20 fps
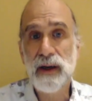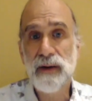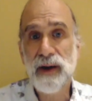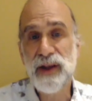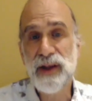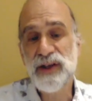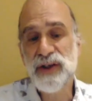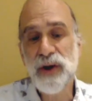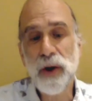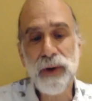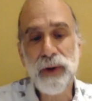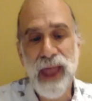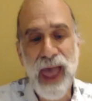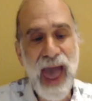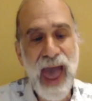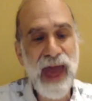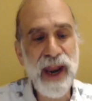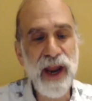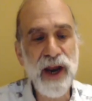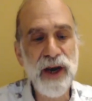There's an old
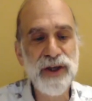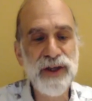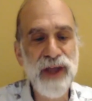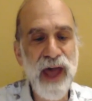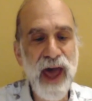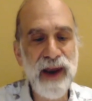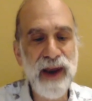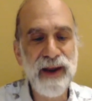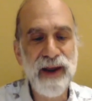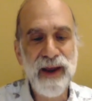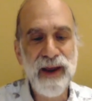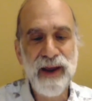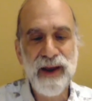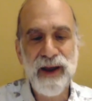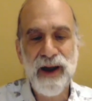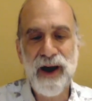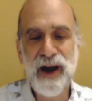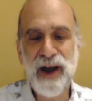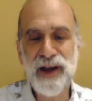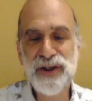adage that
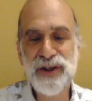uh,